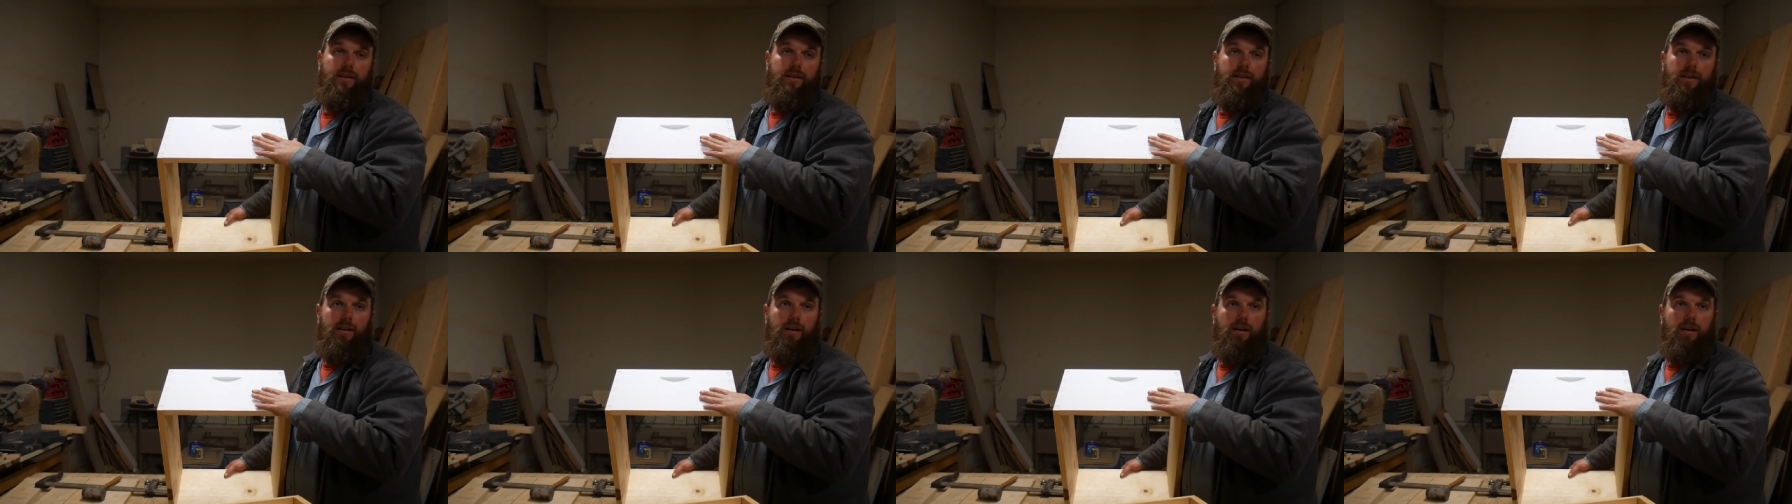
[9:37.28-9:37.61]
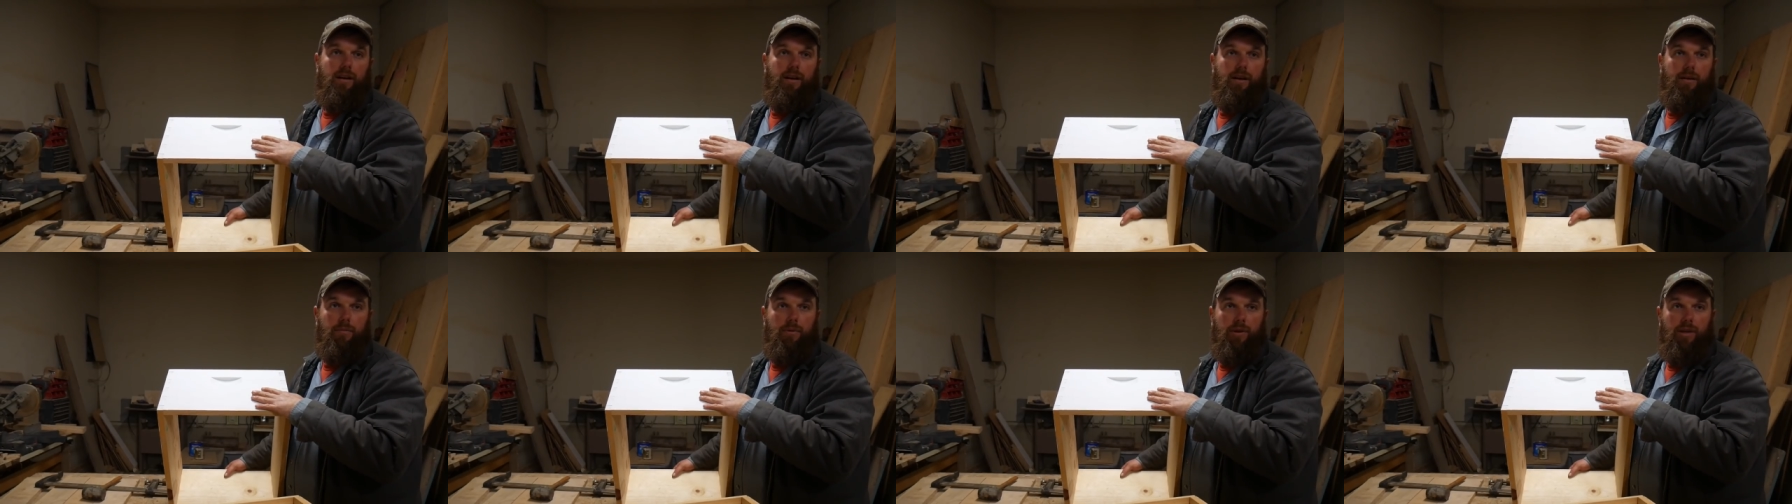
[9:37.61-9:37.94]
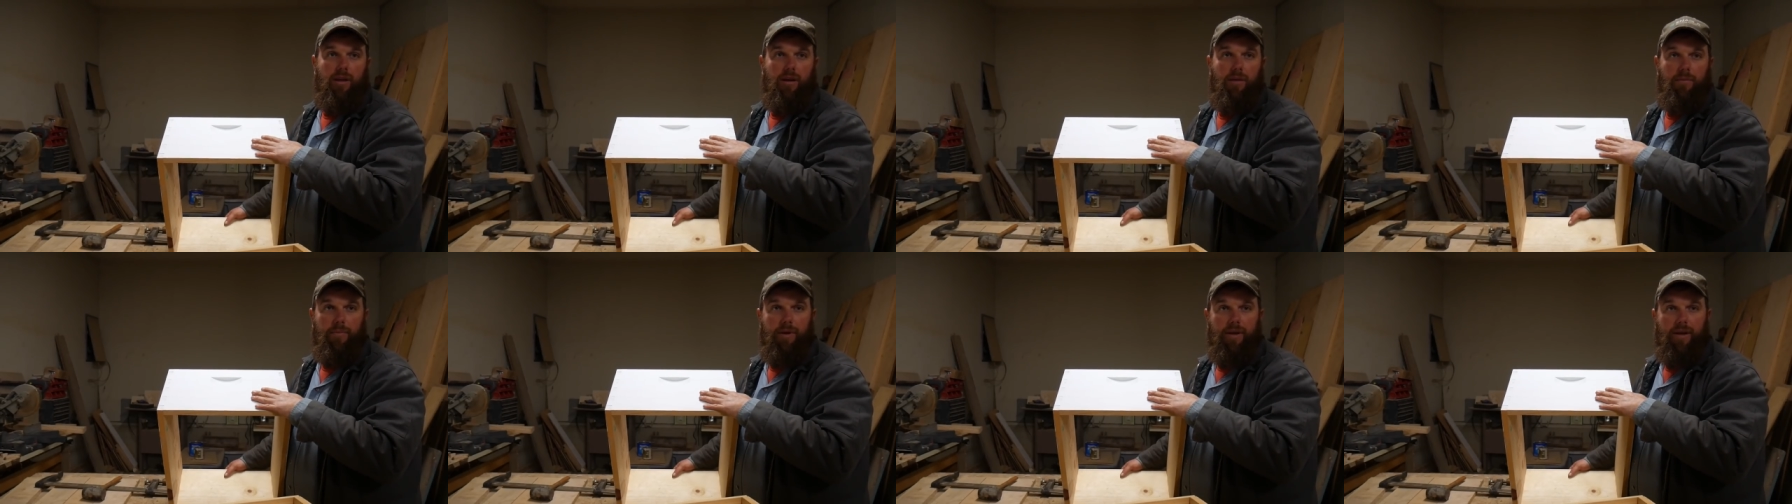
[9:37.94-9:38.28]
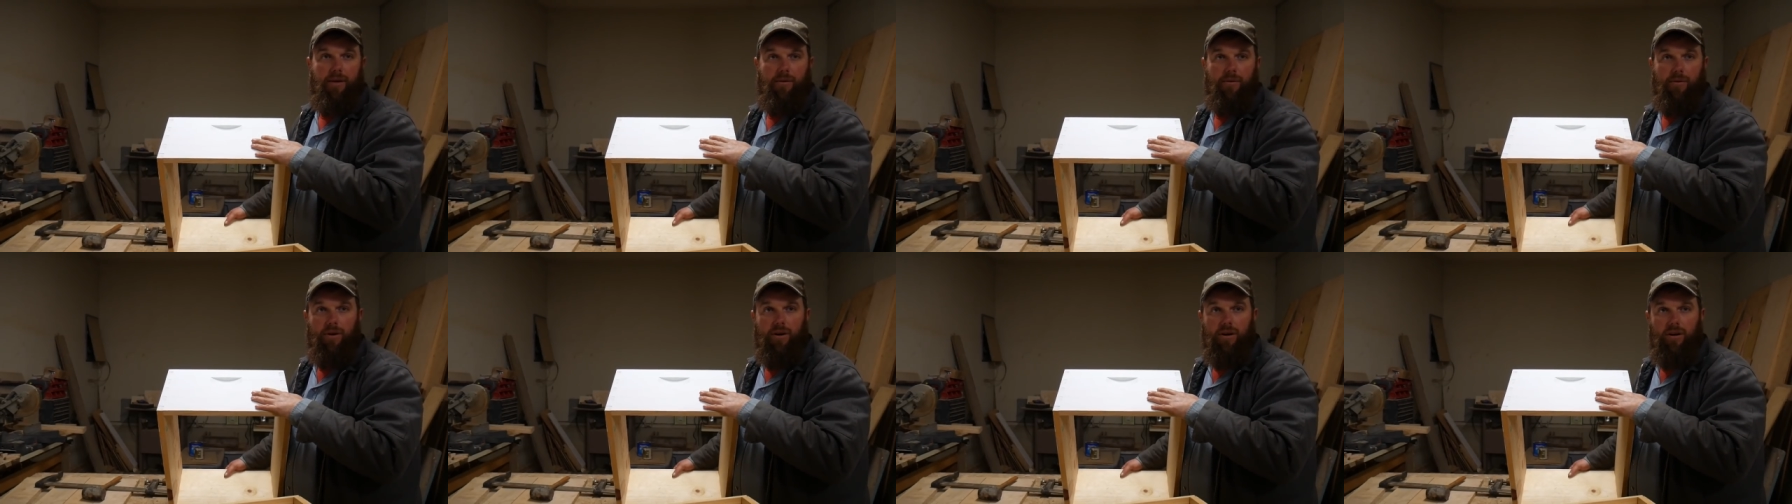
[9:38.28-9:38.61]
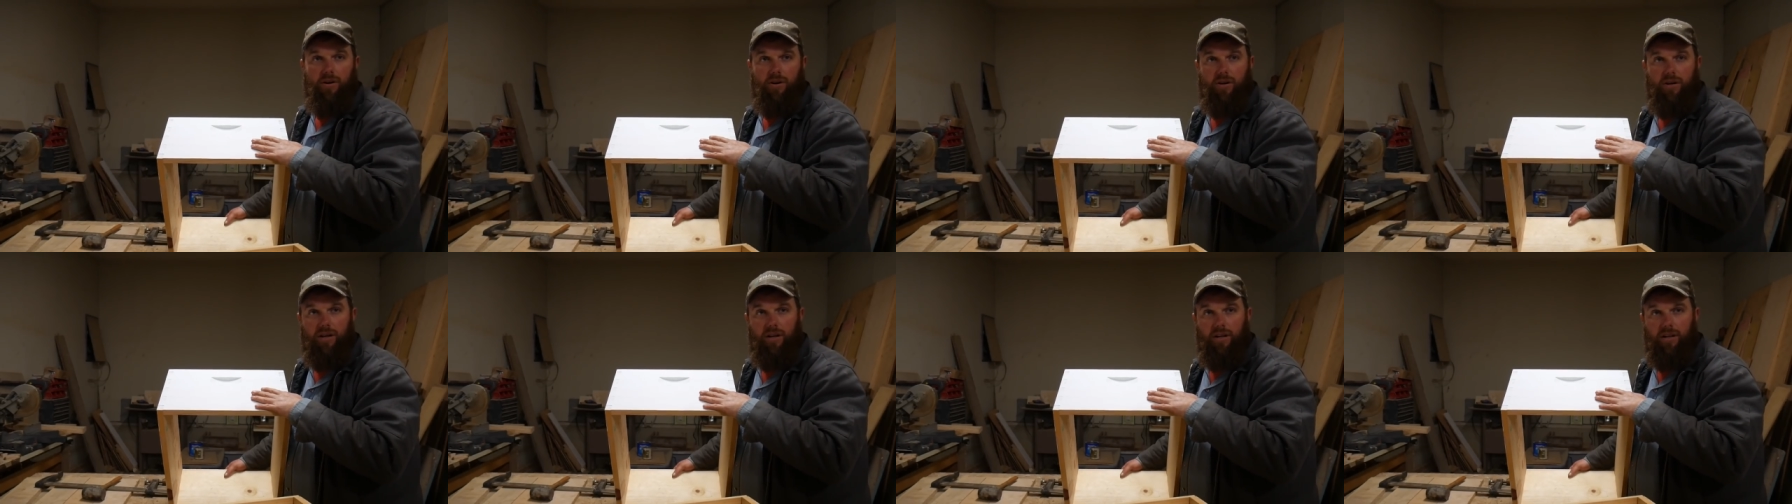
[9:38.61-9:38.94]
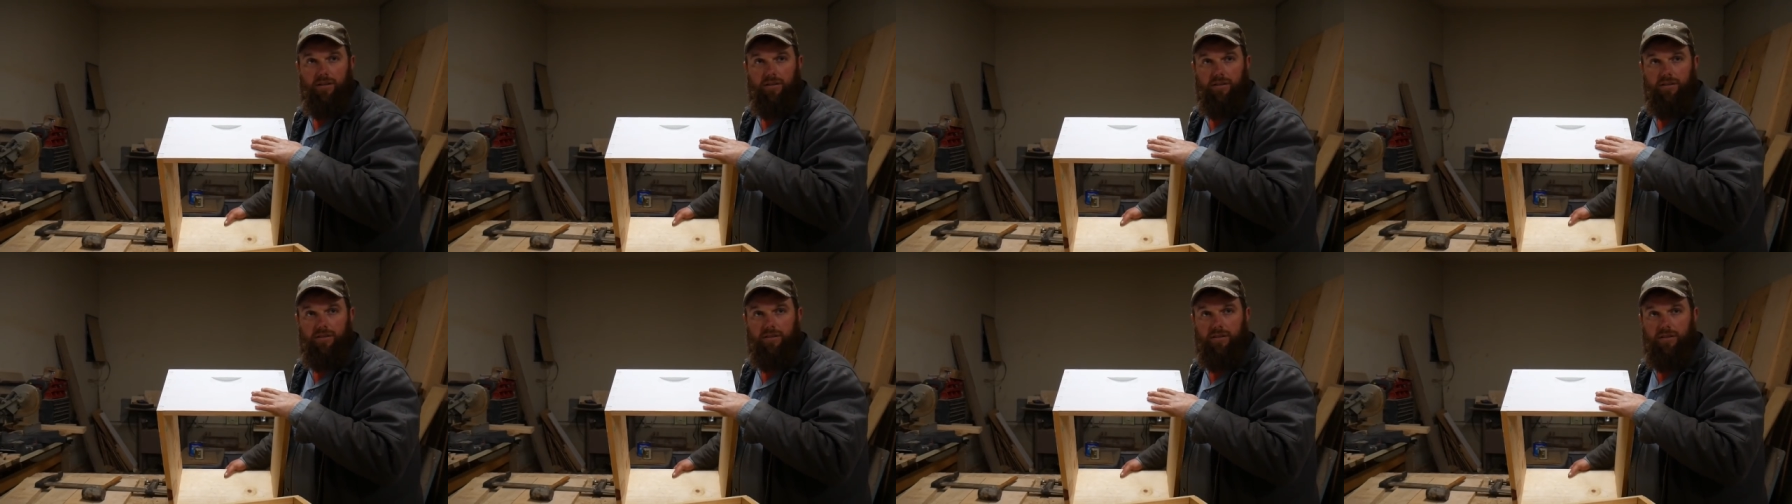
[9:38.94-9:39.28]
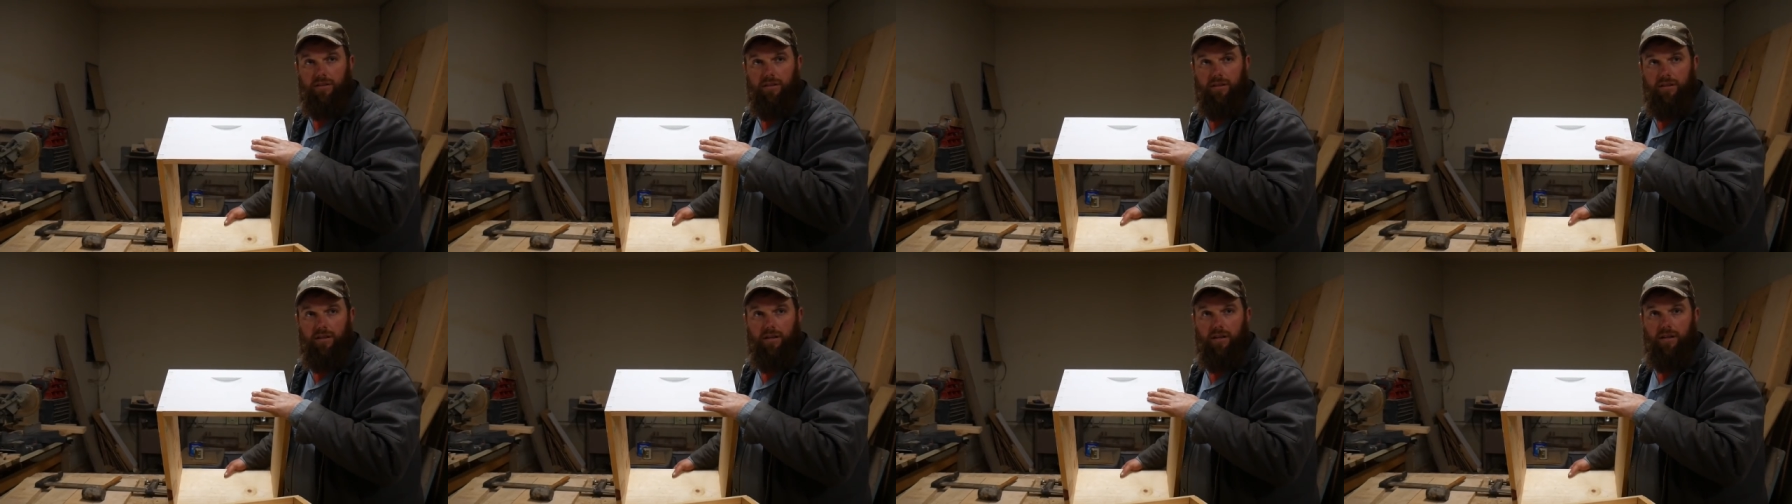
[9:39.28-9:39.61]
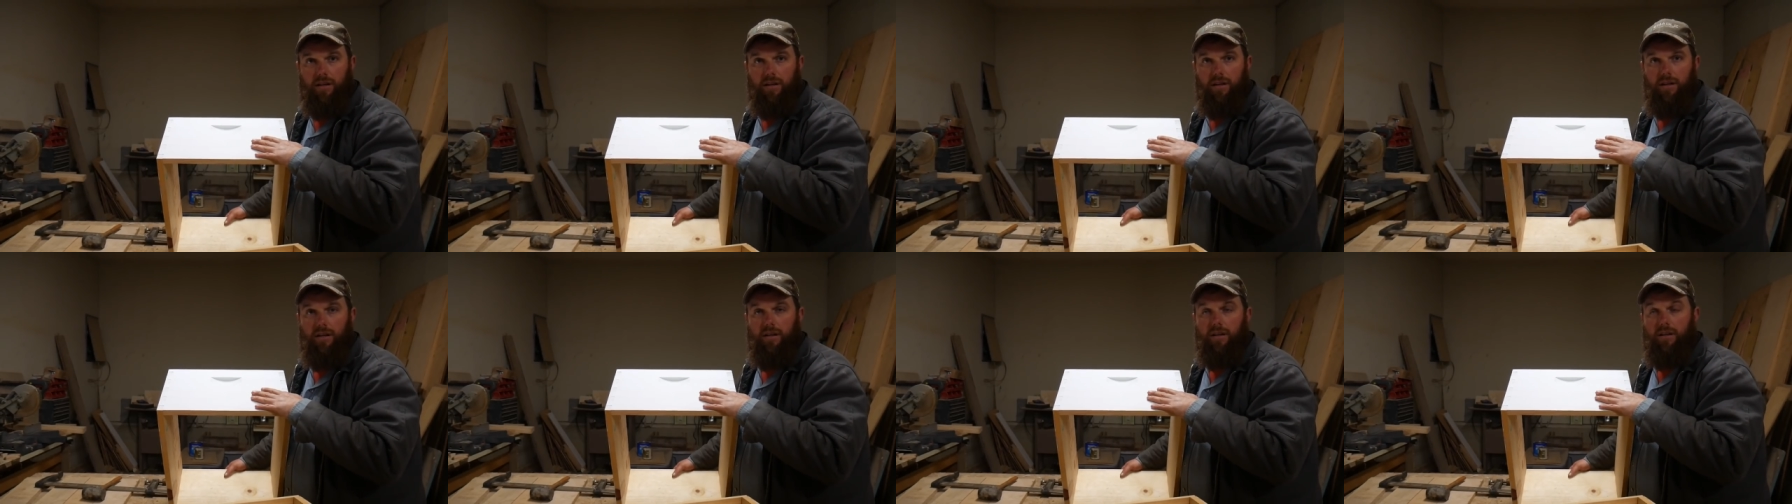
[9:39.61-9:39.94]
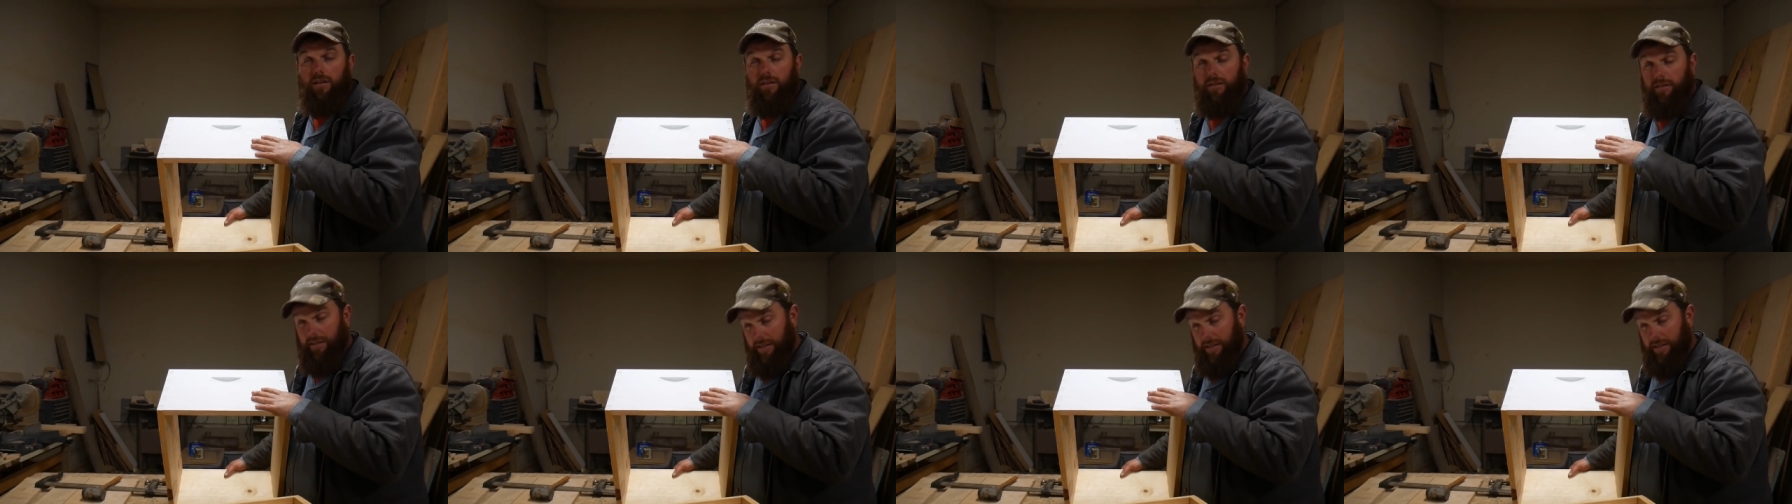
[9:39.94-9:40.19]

uh, Emily help me out, what all colors? Purple.